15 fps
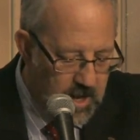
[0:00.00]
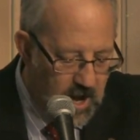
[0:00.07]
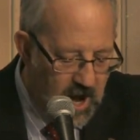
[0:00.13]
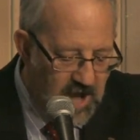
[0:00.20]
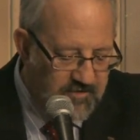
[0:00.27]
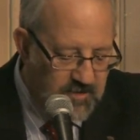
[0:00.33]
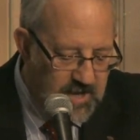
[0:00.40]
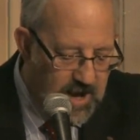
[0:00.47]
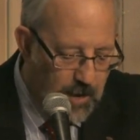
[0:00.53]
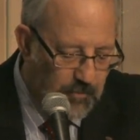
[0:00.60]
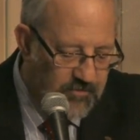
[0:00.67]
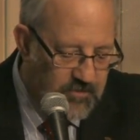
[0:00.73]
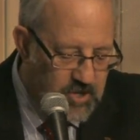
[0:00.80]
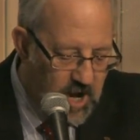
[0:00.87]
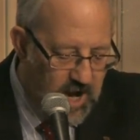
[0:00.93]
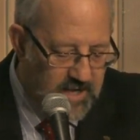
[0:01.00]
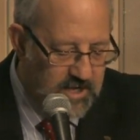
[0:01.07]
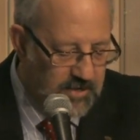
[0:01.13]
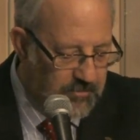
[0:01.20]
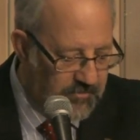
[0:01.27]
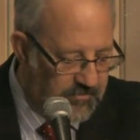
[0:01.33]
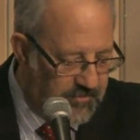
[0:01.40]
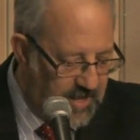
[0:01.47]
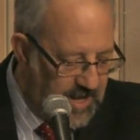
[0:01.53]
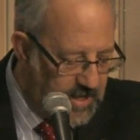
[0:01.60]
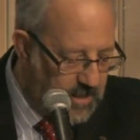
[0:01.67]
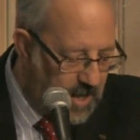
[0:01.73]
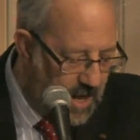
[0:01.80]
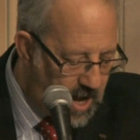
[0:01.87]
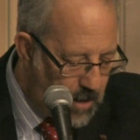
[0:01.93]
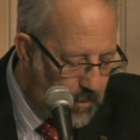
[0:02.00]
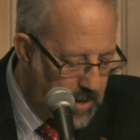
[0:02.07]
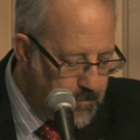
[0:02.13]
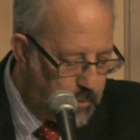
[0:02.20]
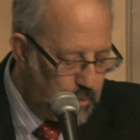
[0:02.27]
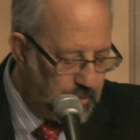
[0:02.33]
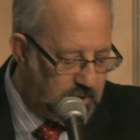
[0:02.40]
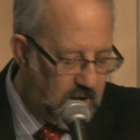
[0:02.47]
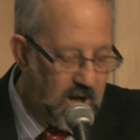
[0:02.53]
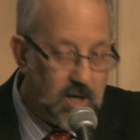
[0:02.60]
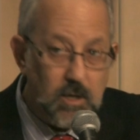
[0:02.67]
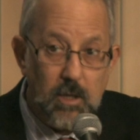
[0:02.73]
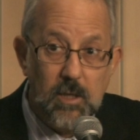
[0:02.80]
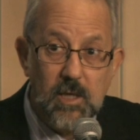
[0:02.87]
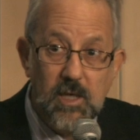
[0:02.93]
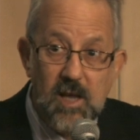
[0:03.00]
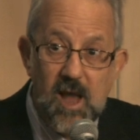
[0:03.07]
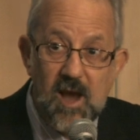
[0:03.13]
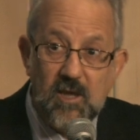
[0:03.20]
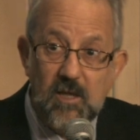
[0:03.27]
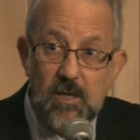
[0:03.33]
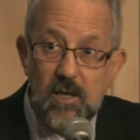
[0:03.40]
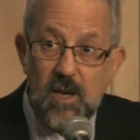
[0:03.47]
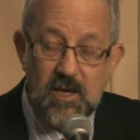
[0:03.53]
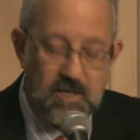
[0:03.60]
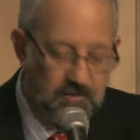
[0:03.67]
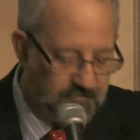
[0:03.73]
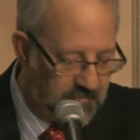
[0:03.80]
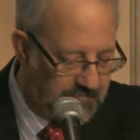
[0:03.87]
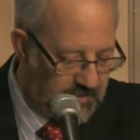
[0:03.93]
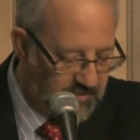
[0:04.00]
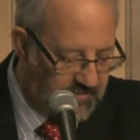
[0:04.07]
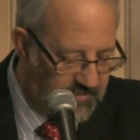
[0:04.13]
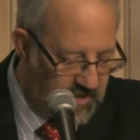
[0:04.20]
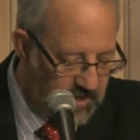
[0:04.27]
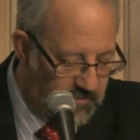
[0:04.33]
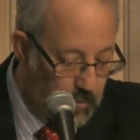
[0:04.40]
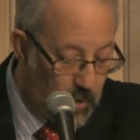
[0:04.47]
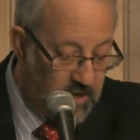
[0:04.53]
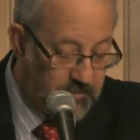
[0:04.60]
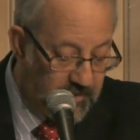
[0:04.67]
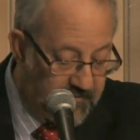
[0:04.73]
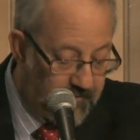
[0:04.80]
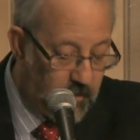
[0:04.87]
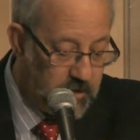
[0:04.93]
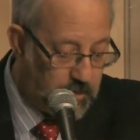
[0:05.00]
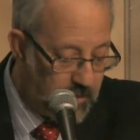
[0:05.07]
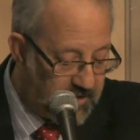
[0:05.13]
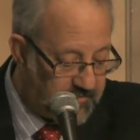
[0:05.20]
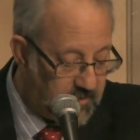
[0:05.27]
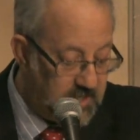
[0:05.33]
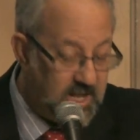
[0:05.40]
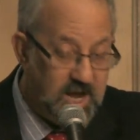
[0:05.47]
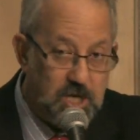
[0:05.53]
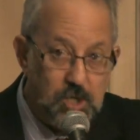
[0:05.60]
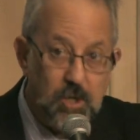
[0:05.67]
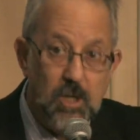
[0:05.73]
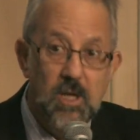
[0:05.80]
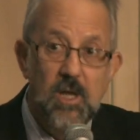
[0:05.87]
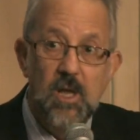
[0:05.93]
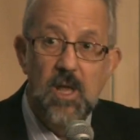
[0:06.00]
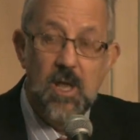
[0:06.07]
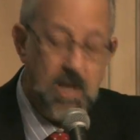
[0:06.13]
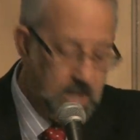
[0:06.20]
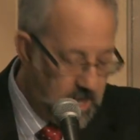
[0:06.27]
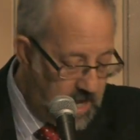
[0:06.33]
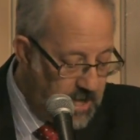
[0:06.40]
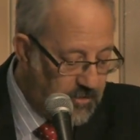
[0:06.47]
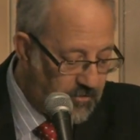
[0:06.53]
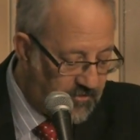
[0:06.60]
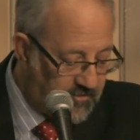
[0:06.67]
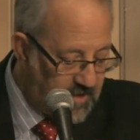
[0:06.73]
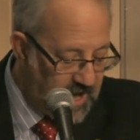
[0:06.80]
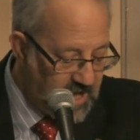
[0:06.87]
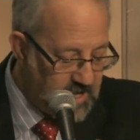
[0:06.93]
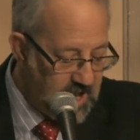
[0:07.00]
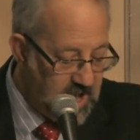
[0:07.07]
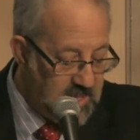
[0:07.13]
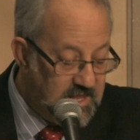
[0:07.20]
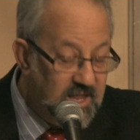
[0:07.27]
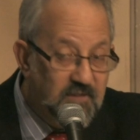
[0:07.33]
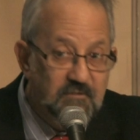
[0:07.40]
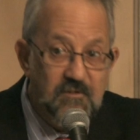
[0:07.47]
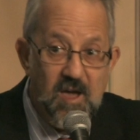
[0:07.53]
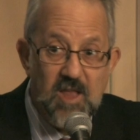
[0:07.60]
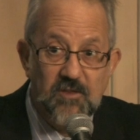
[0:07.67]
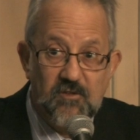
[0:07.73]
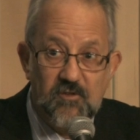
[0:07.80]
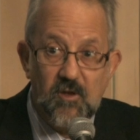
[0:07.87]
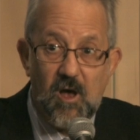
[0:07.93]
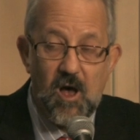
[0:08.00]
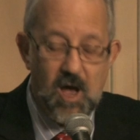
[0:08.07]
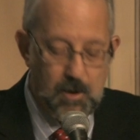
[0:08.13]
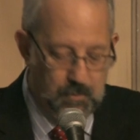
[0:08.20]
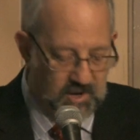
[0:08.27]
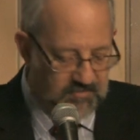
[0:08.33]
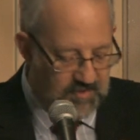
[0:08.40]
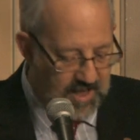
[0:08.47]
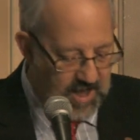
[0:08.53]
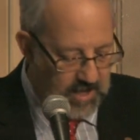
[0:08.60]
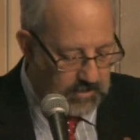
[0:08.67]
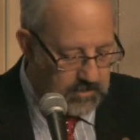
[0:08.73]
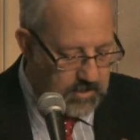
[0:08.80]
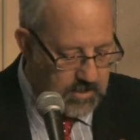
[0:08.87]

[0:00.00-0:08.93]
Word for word: Eisenhower's giant interstate highway boondoggle, enacted in 1956, was referred to as the National Interstate and Defense Highways Act.